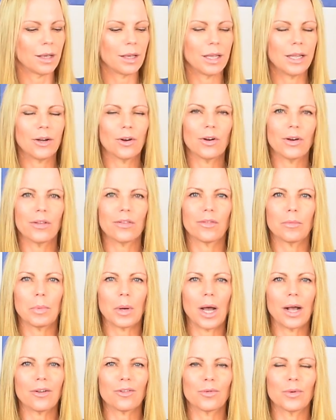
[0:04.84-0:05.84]
Here is a
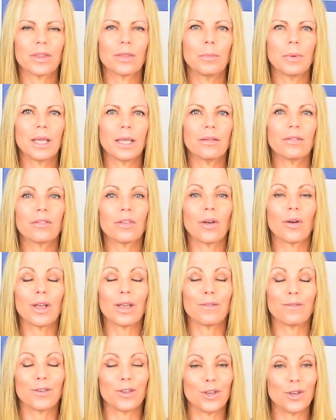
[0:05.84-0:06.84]
box with me, so
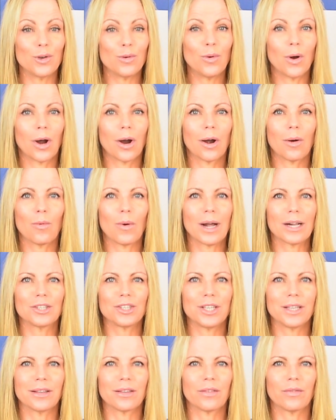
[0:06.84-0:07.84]
if you are
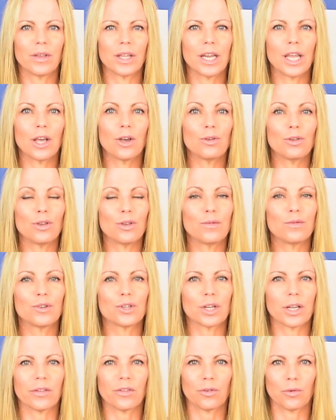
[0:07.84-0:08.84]
watching this video, you
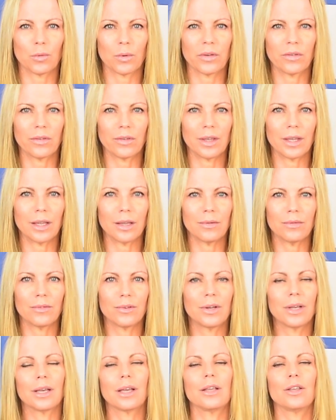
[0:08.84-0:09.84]
just
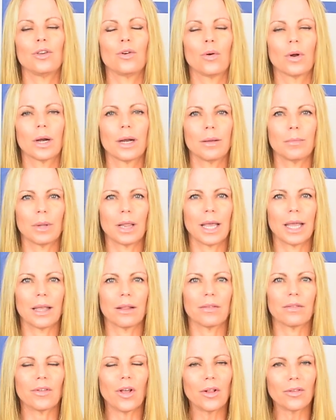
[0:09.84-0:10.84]
received your
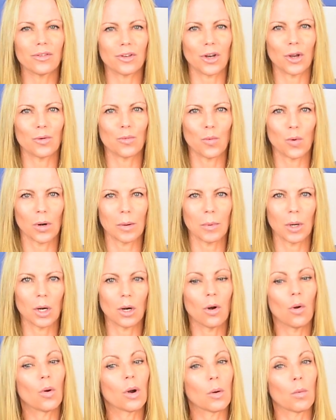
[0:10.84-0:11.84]
Himalayan saltstone
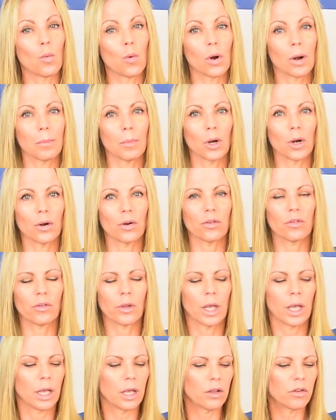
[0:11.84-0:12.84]
warmer or
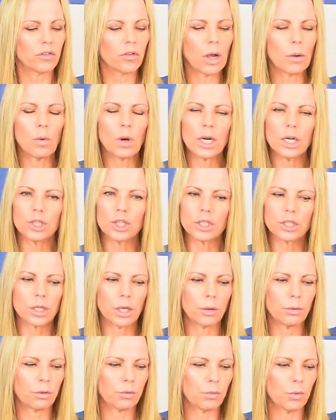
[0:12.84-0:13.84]
warmers. So I want to
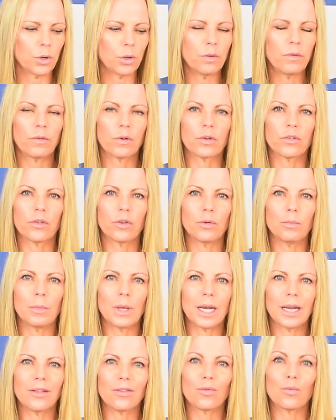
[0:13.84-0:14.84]
just go through for 2
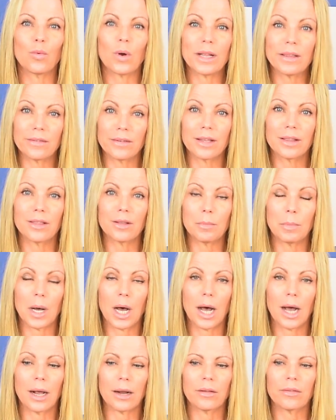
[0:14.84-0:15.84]
minutes what's in the
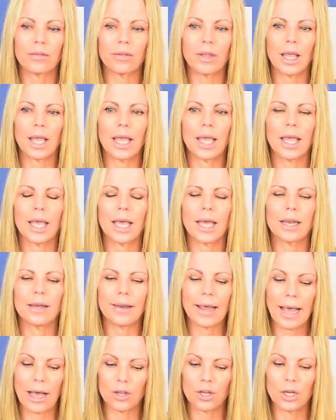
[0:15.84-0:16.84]
box
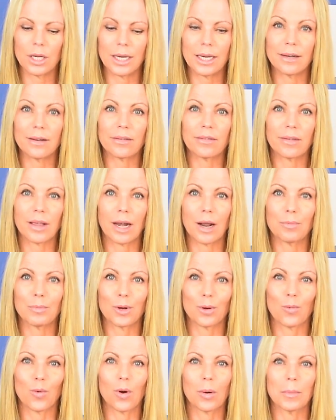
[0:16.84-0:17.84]
and how you need to set
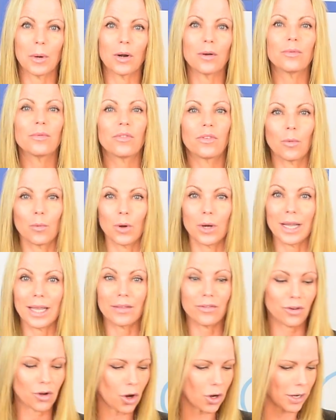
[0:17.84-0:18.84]
up your warmer. So we'll
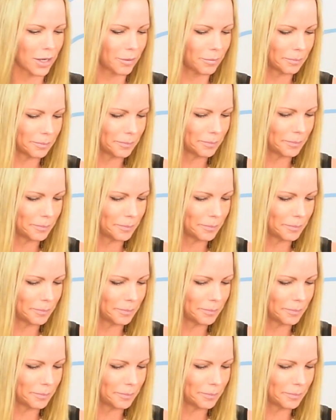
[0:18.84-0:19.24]
get started.